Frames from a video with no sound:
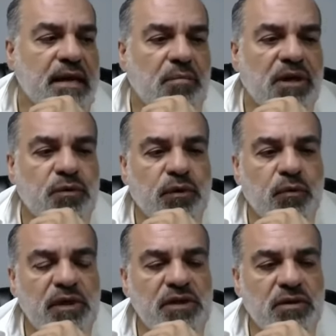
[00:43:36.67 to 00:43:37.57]
But when
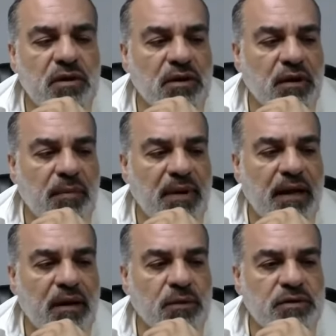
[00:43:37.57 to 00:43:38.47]
we talk
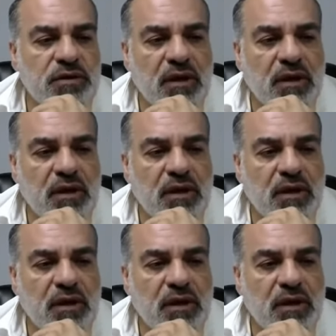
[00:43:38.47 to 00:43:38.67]
about,